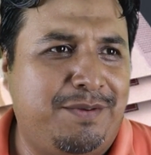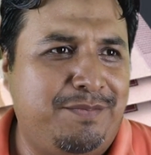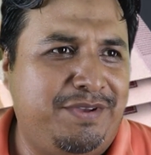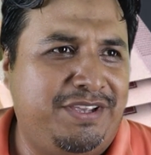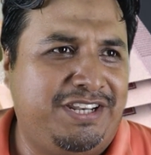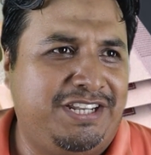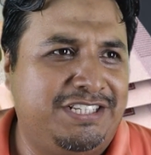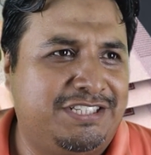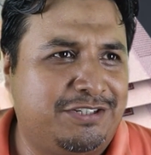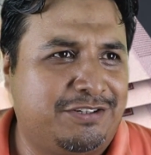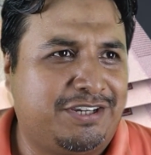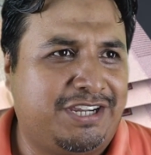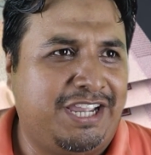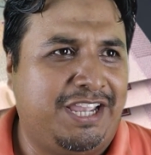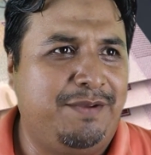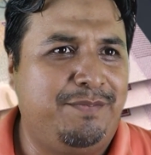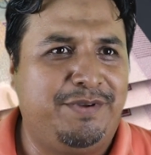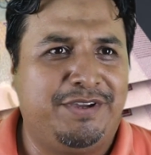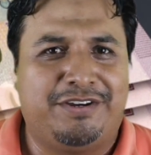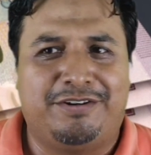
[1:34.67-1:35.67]
I mean, it's
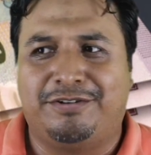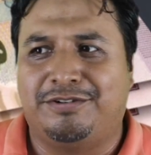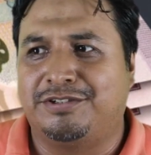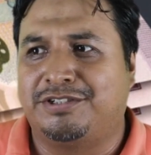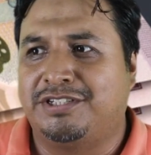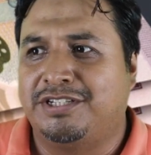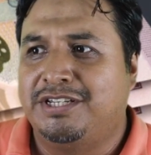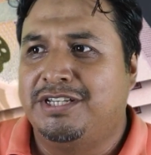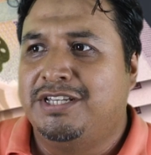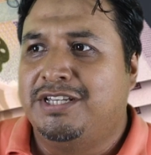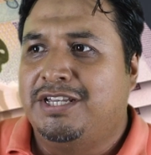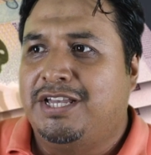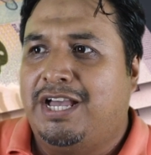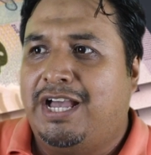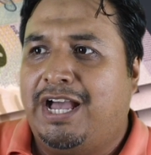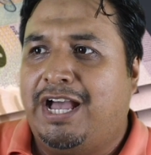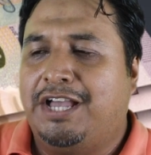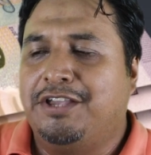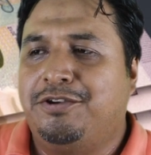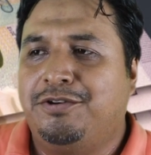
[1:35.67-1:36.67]
okay because
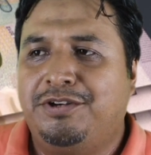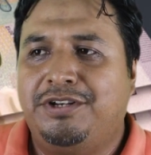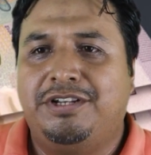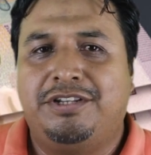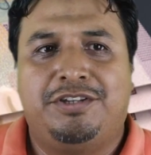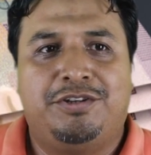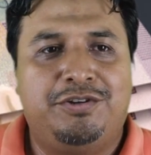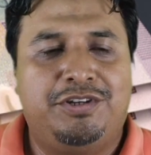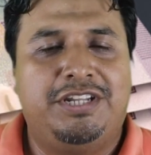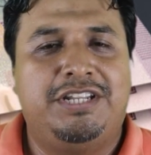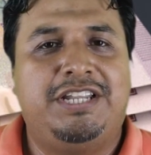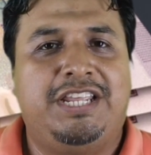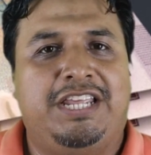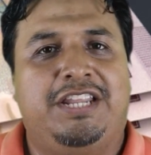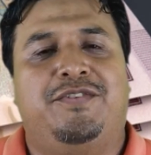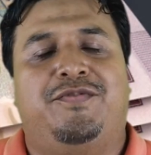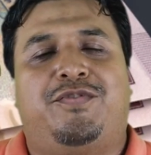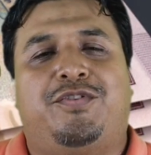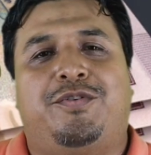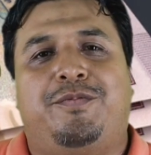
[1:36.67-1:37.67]
uh, you, you need
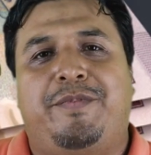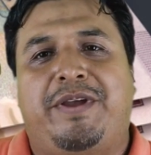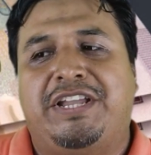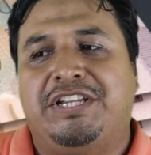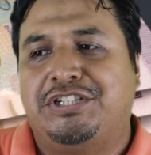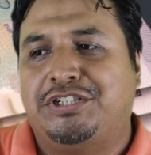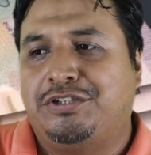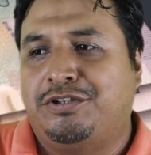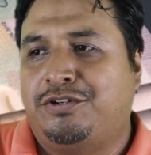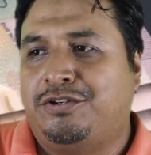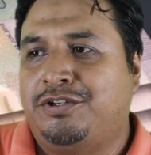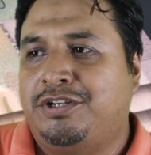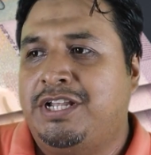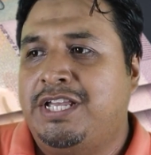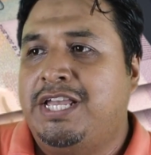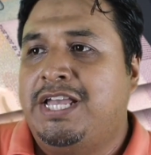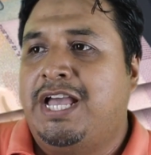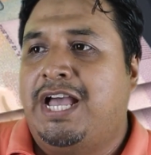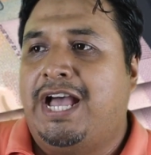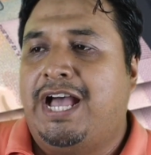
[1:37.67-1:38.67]
information
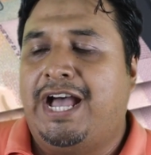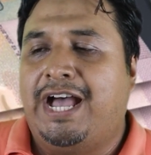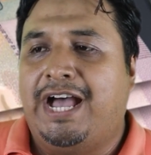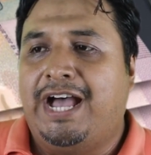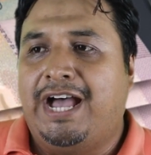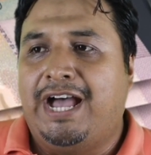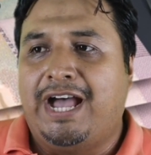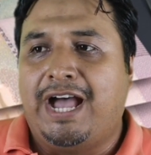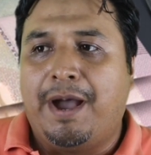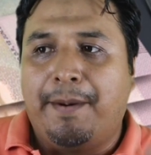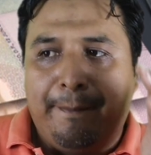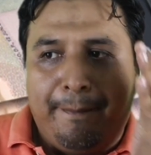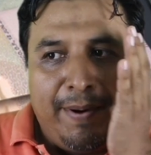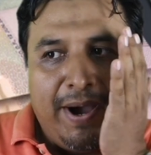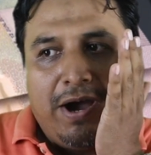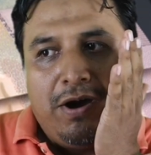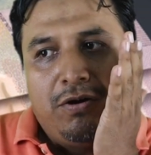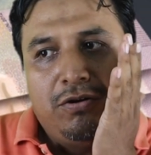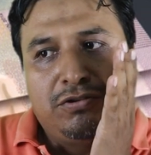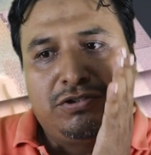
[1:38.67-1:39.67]
Uh,
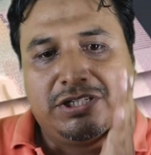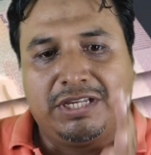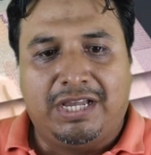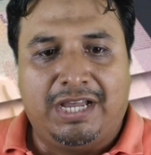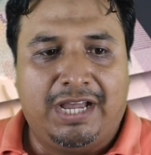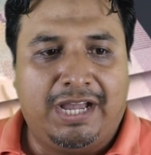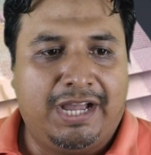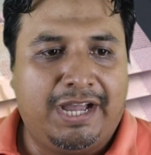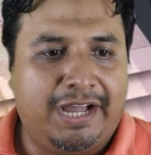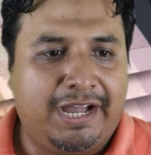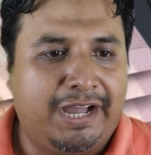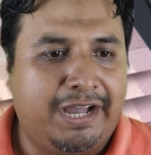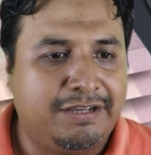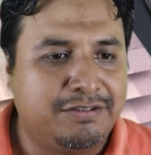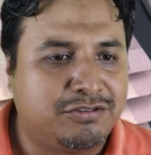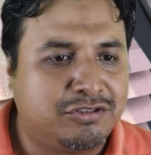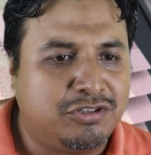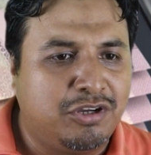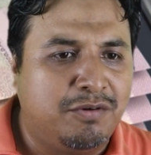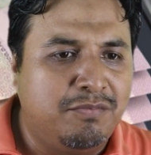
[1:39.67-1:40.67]
about
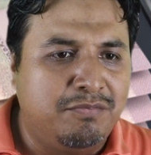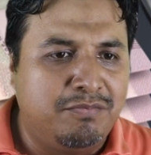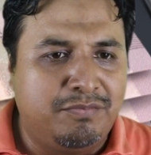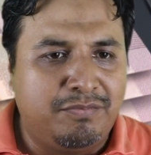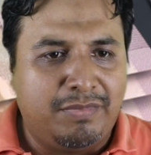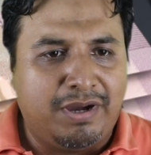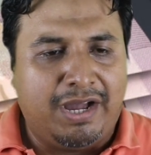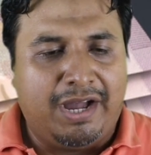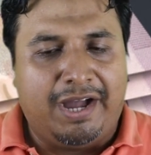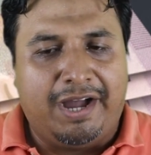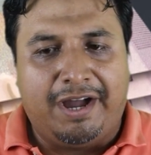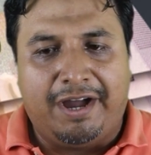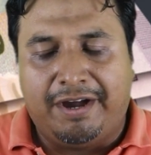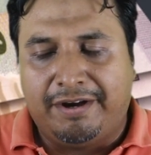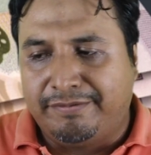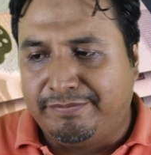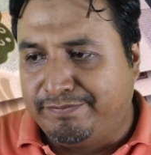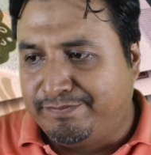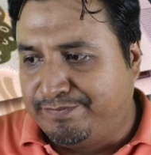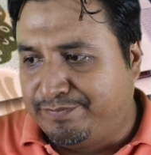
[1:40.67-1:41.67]
uh, some
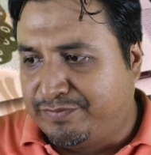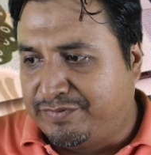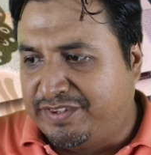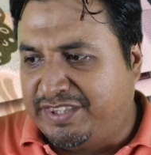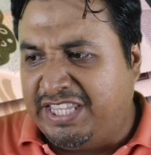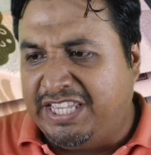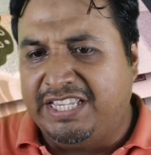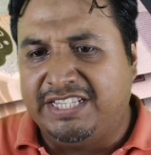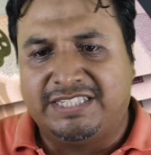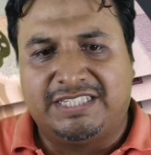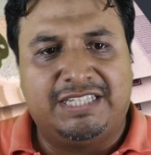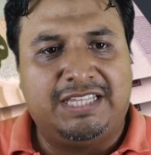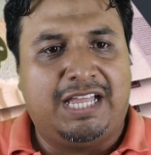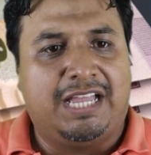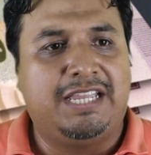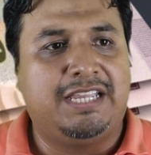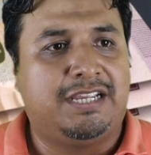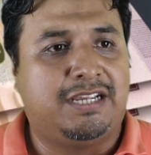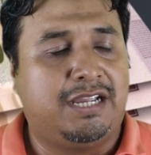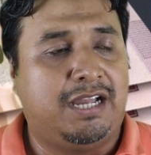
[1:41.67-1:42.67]
um, things
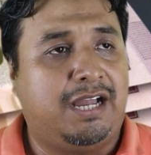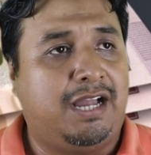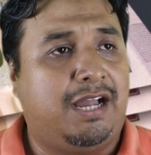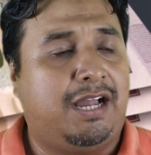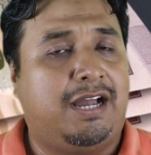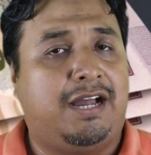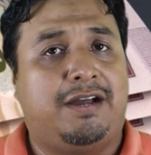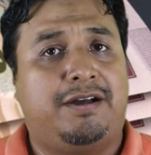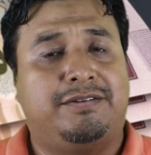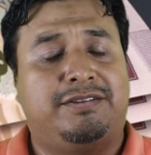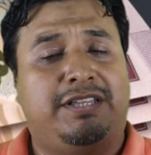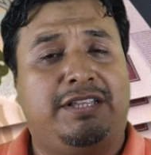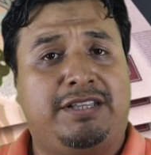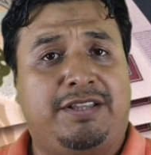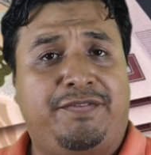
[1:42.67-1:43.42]
like uh,